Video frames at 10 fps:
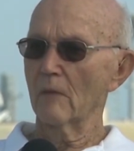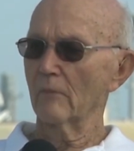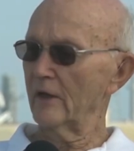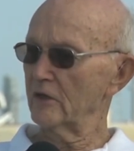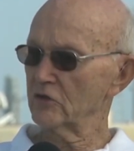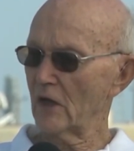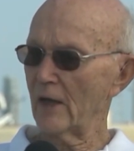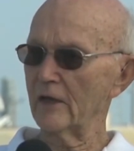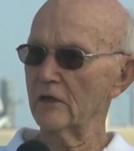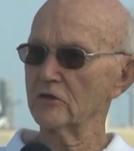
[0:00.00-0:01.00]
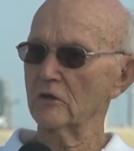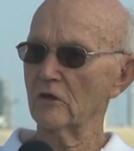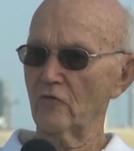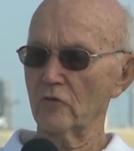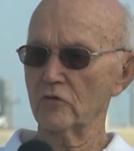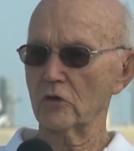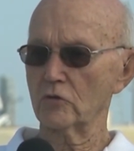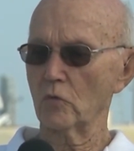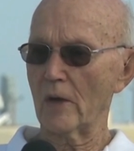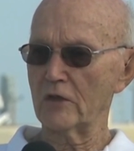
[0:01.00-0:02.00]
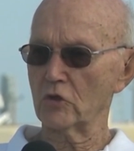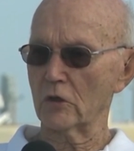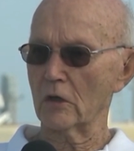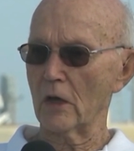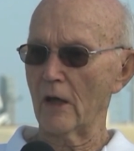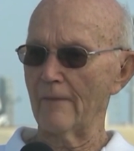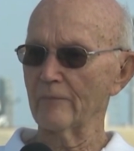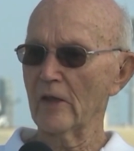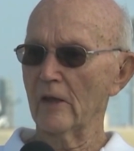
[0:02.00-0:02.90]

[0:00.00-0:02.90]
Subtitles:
But inside, it's a different situation.